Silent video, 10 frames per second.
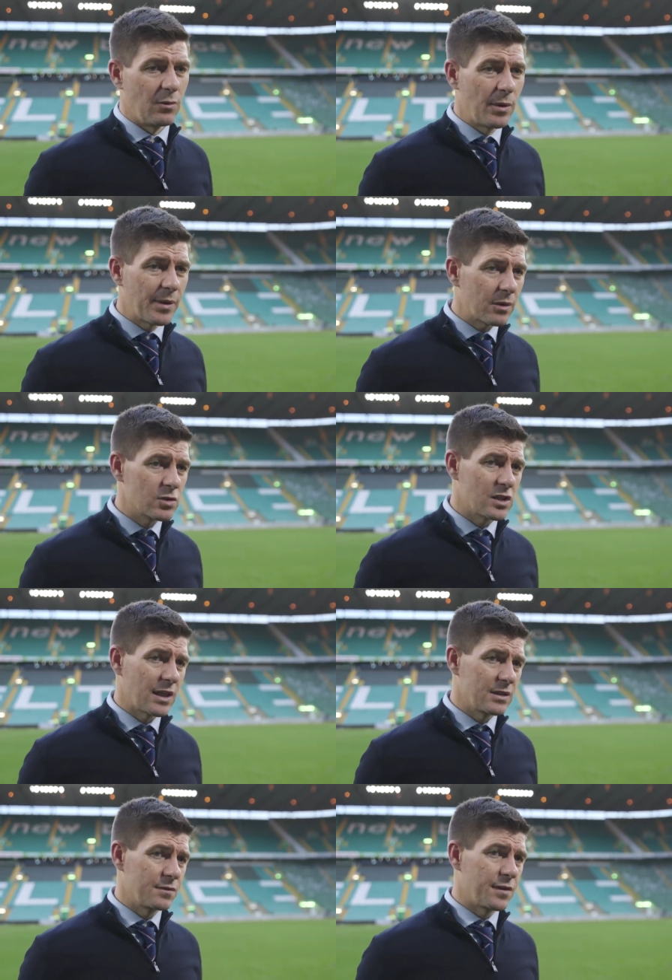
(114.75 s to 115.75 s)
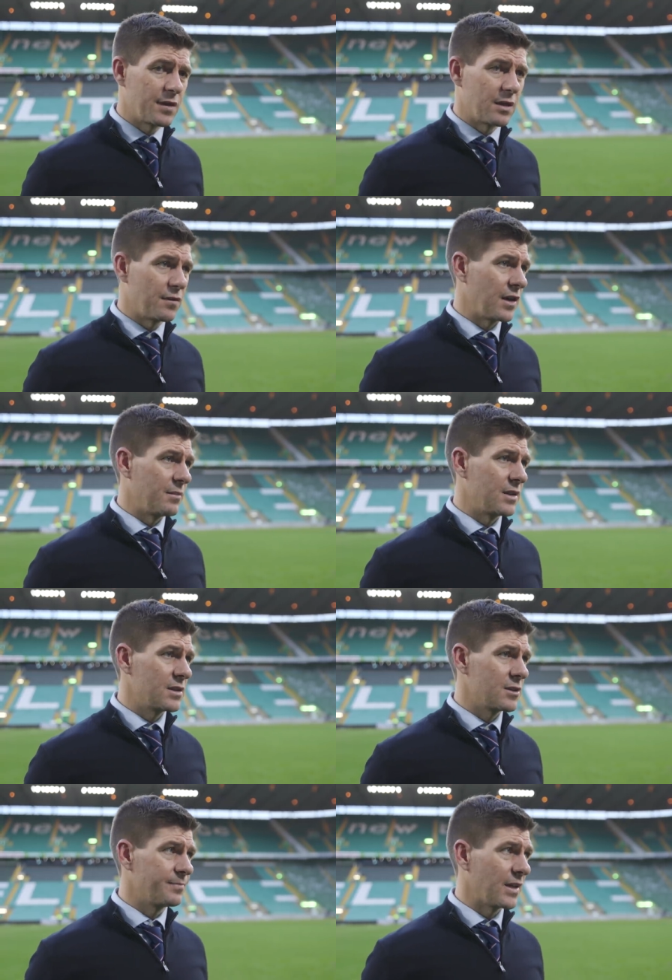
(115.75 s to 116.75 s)
We were outstanding for 35
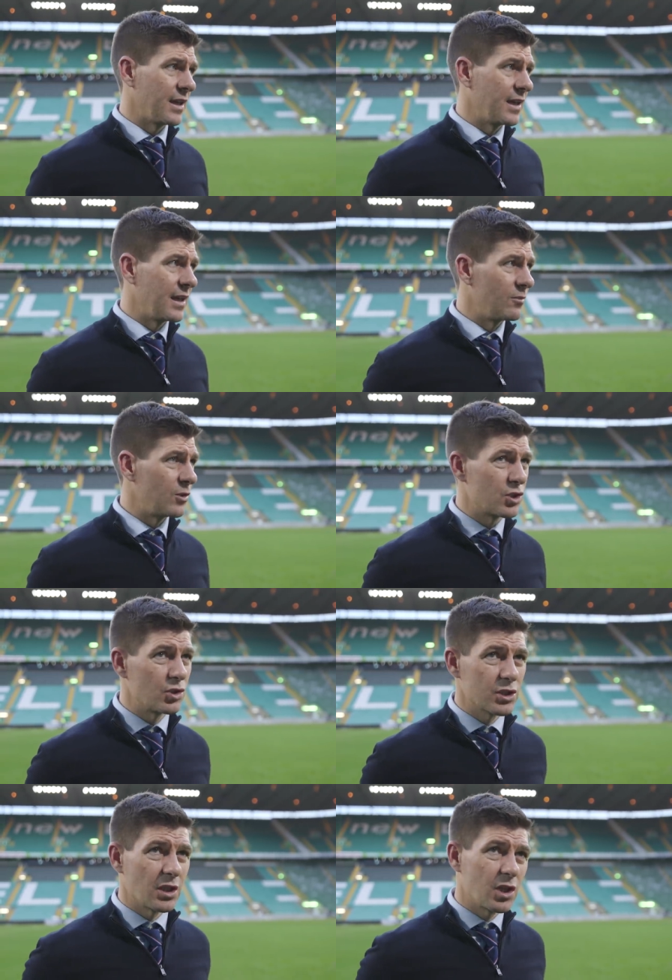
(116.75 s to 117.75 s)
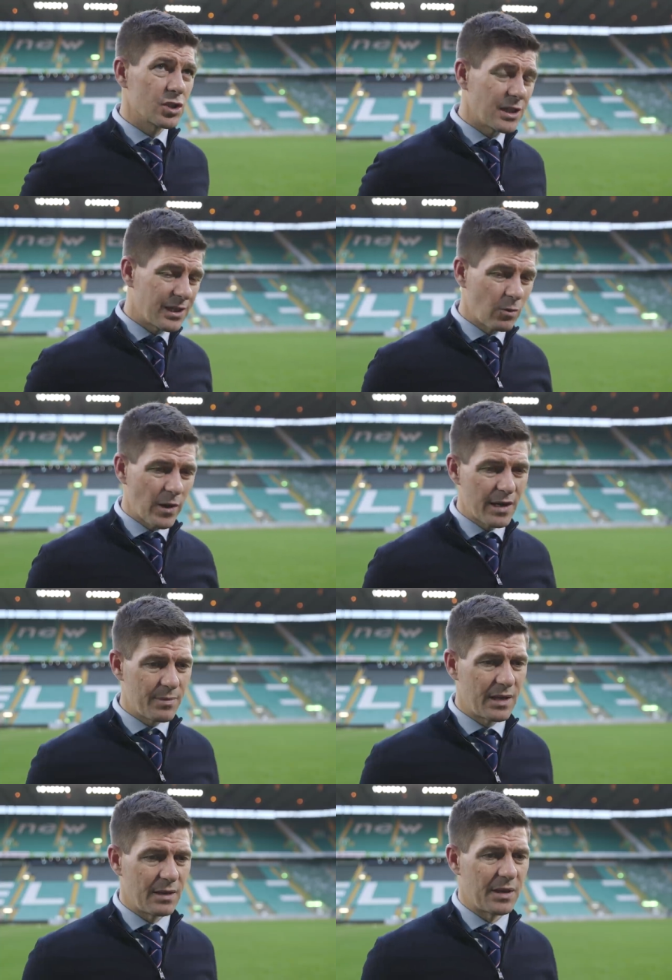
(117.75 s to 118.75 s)
minutes, and then we sort of lost our way a
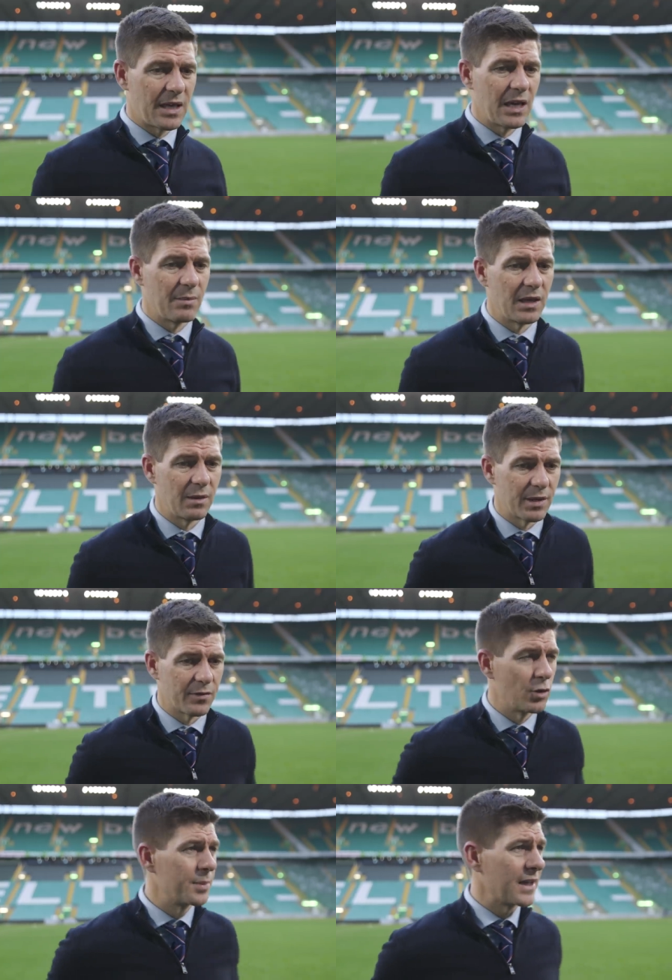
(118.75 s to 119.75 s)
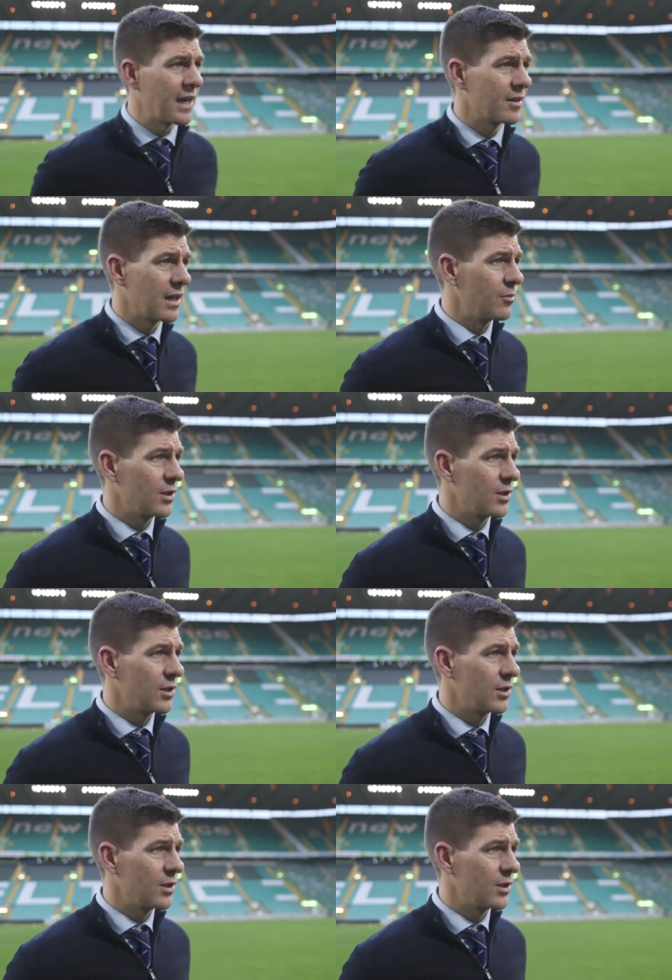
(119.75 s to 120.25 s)
bit, and it became a little bit of an up-and-down game.